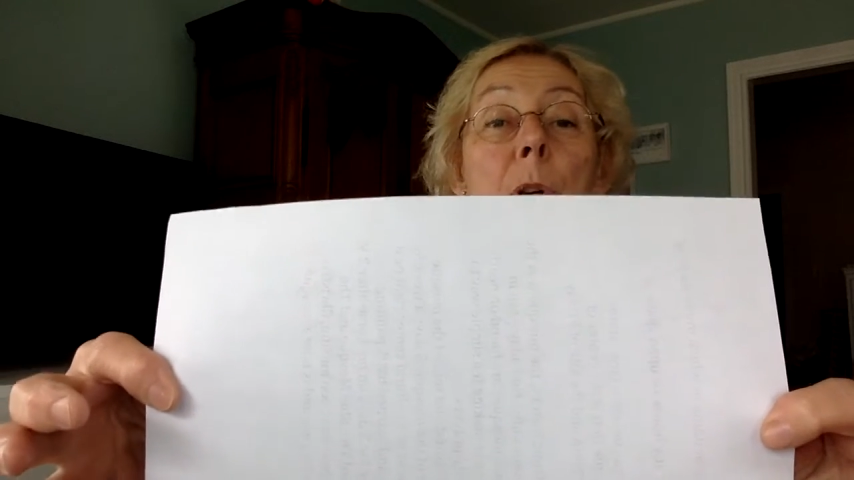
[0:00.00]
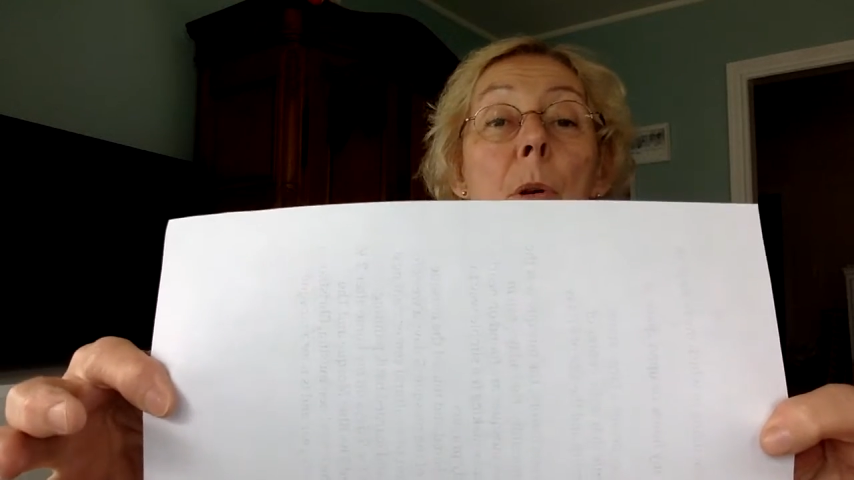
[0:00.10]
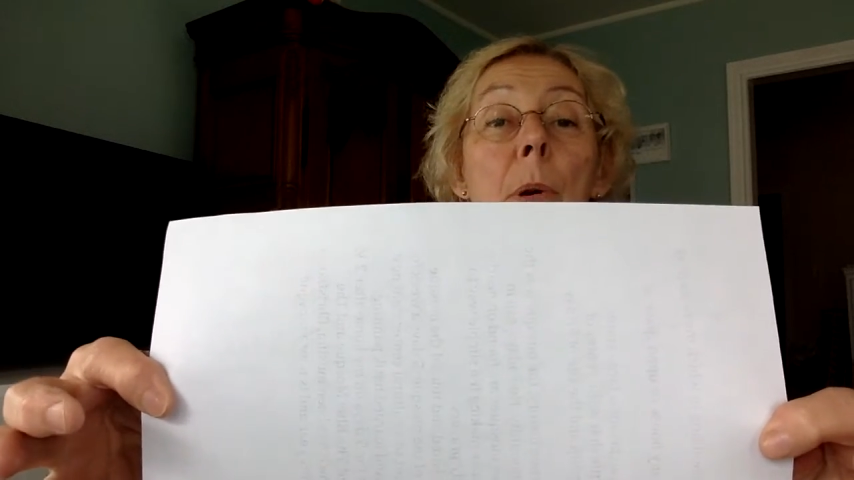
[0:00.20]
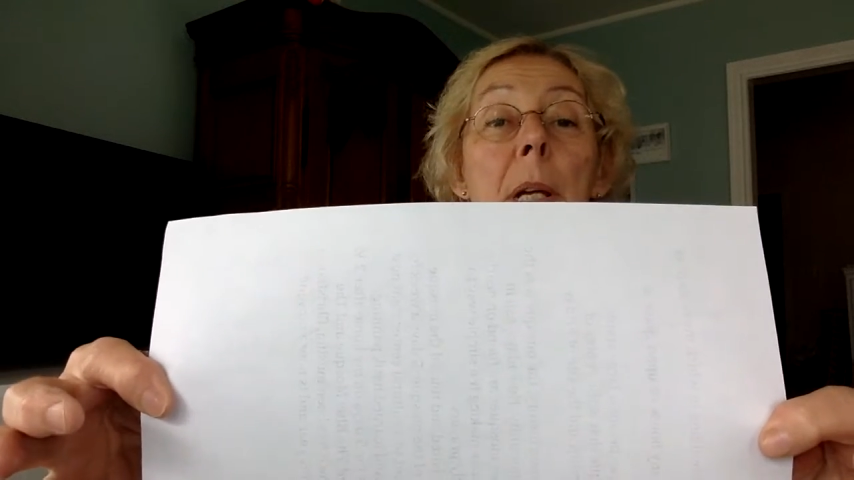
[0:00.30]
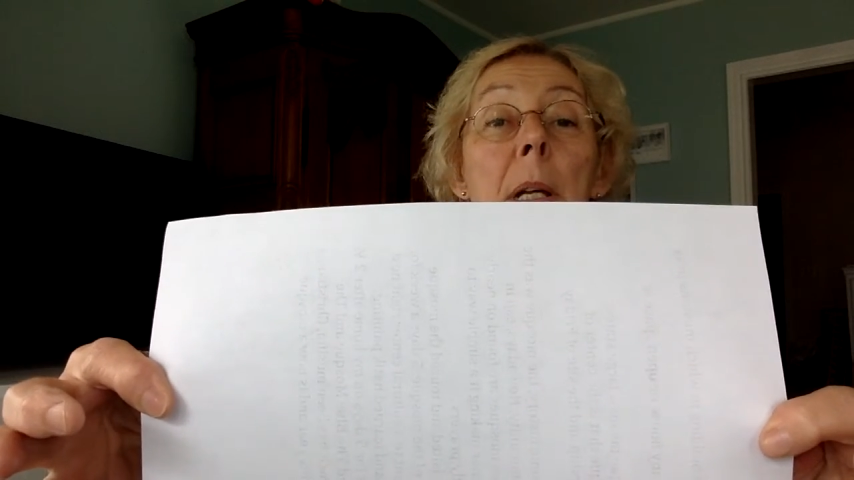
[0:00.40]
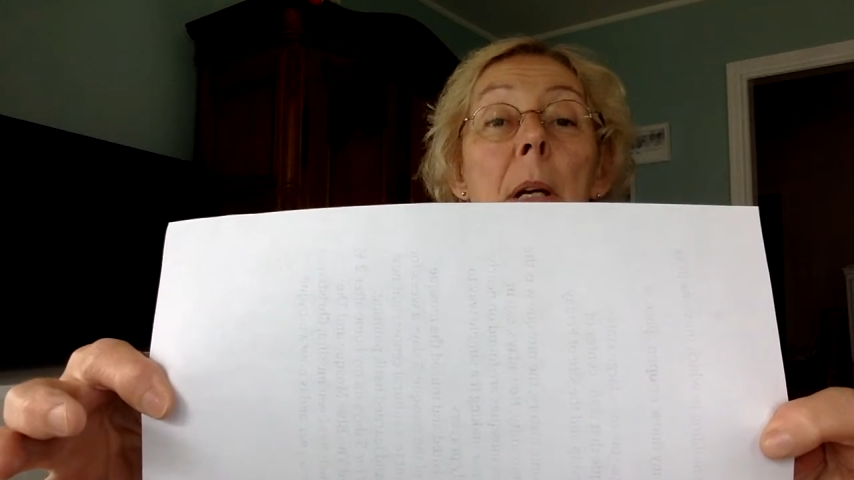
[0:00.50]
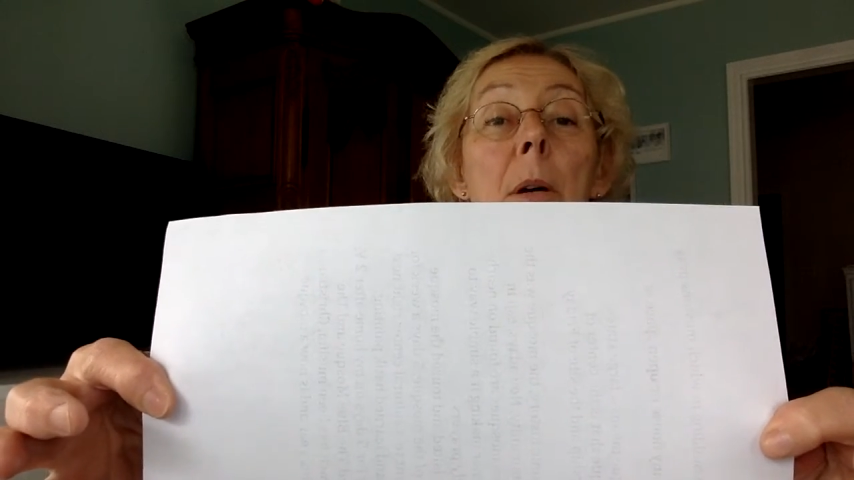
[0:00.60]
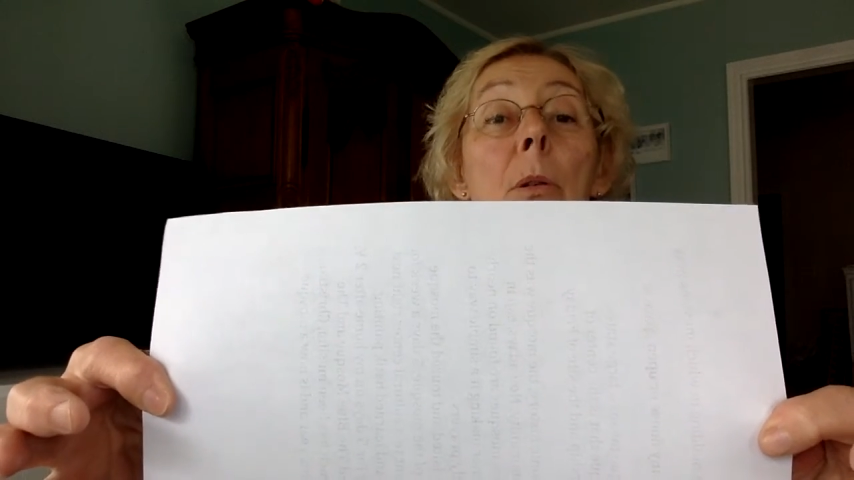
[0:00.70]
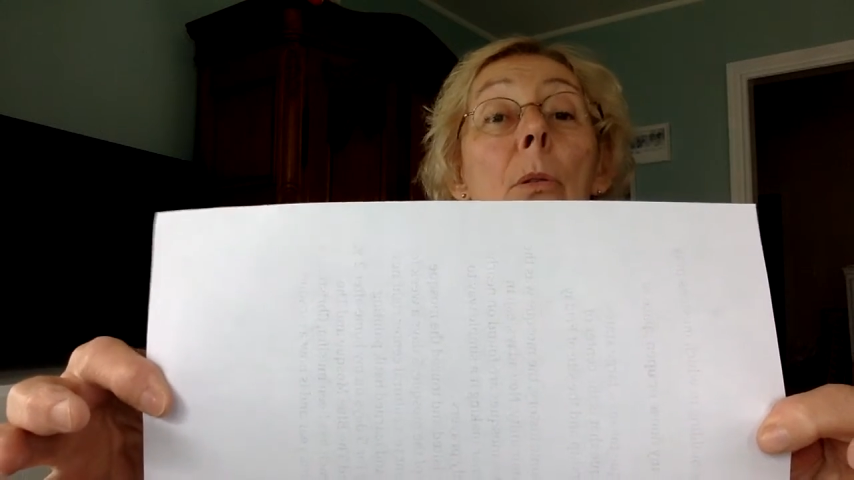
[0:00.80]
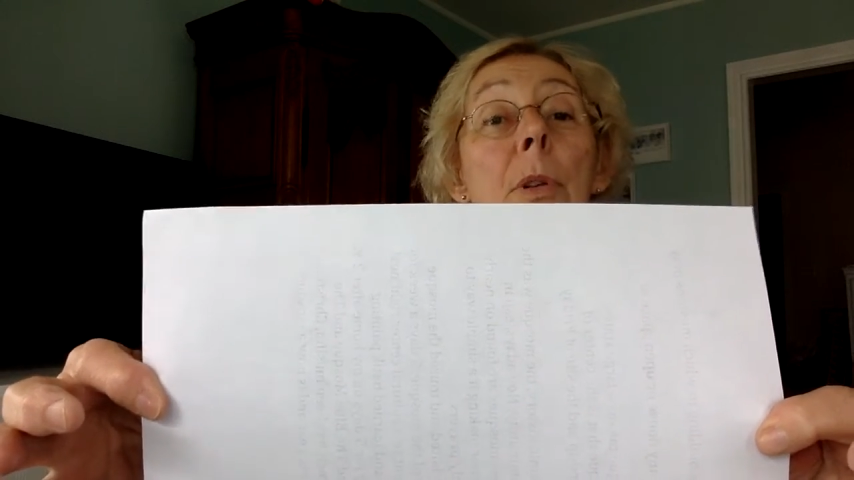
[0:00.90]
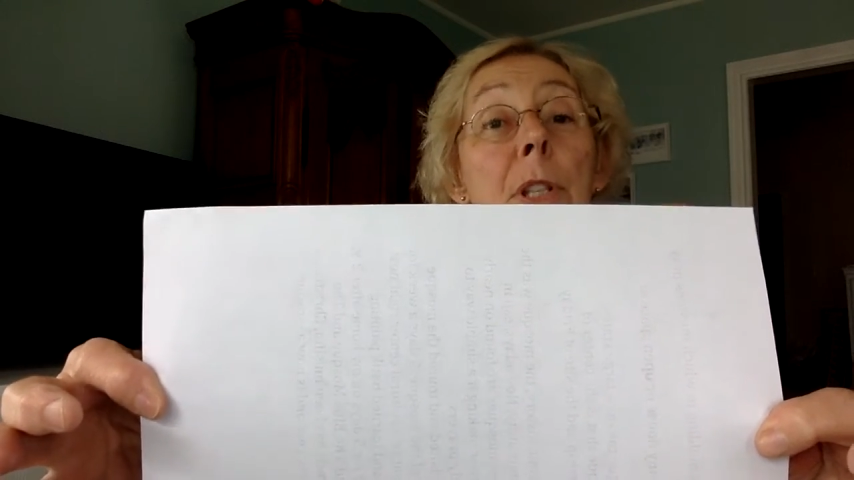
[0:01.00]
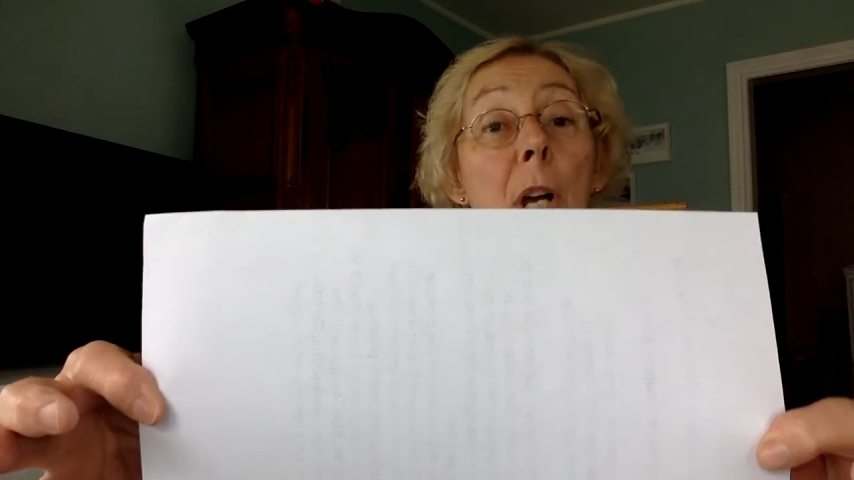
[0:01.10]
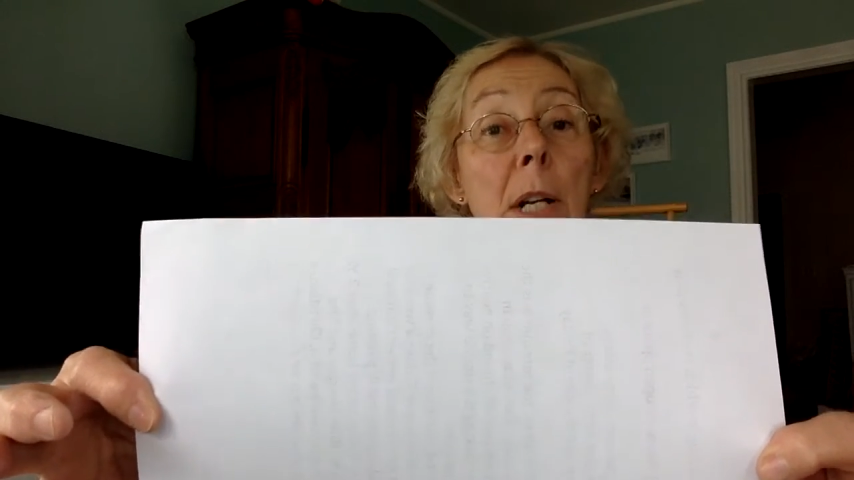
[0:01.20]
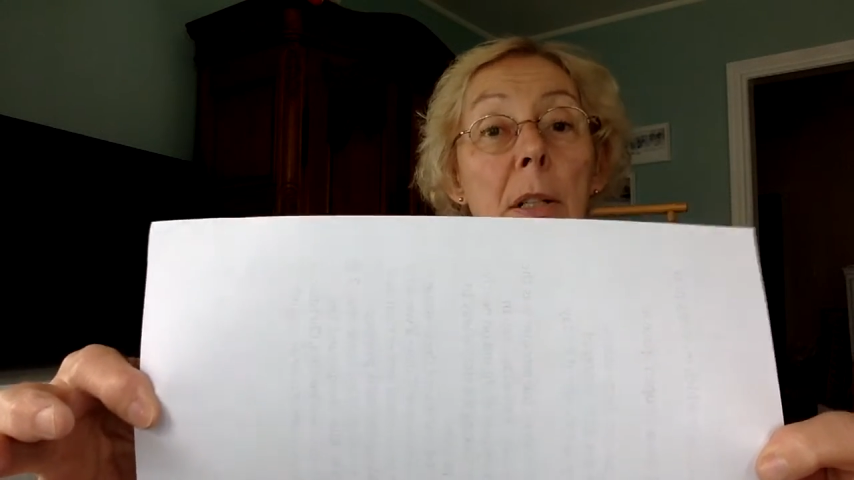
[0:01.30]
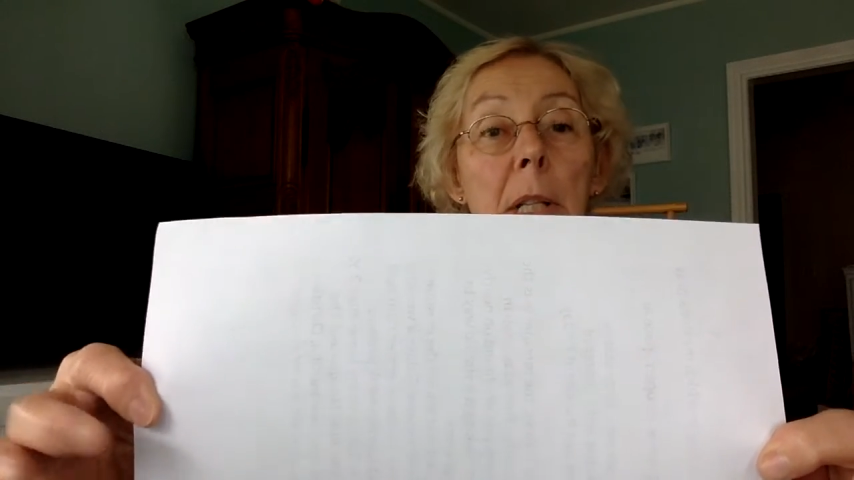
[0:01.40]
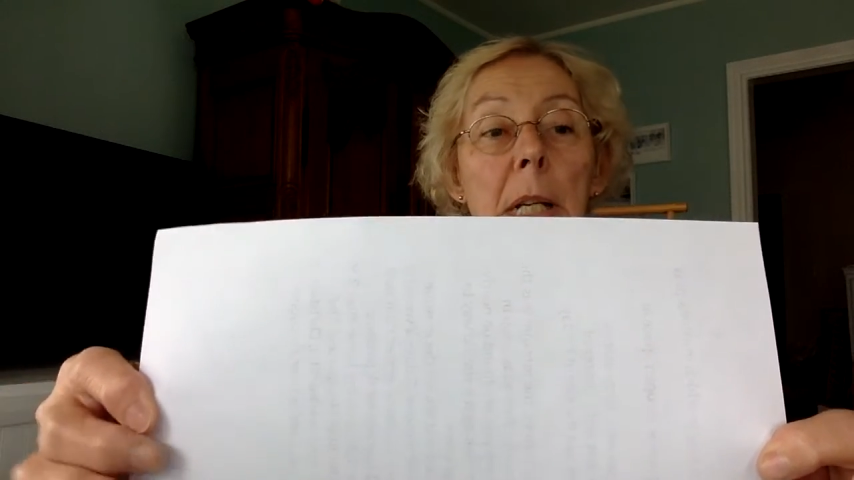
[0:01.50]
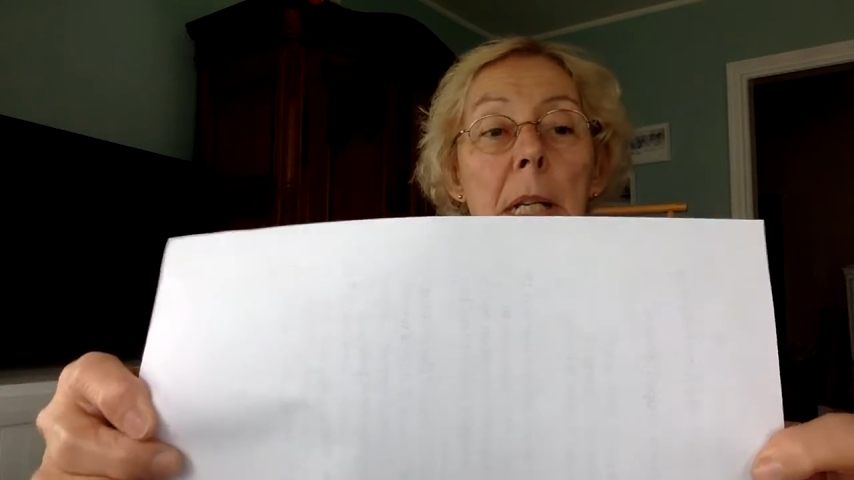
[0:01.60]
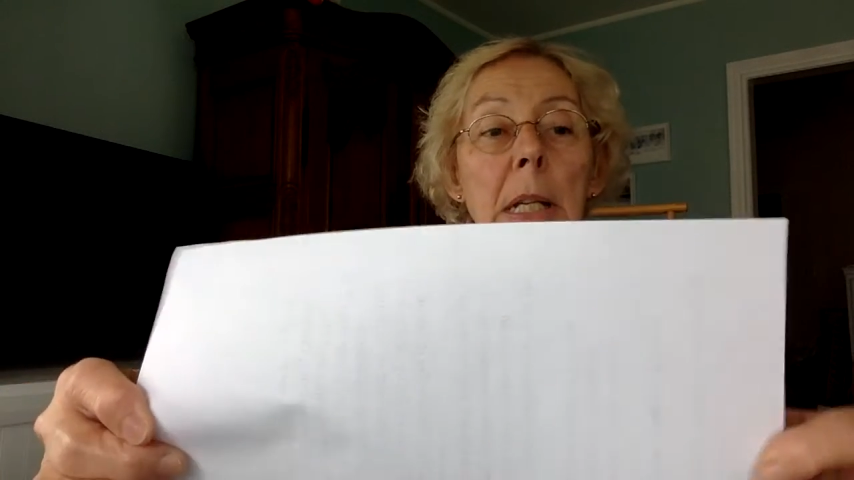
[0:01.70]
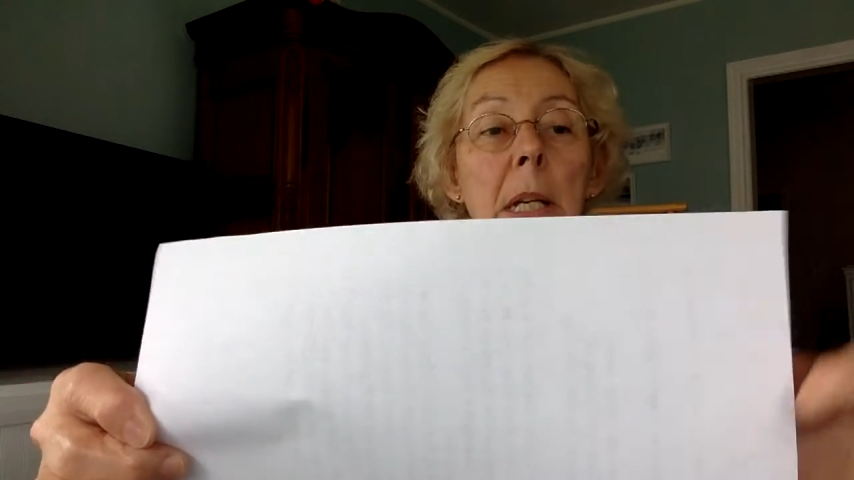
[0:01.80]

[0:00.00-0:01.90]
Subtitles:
going horizontally.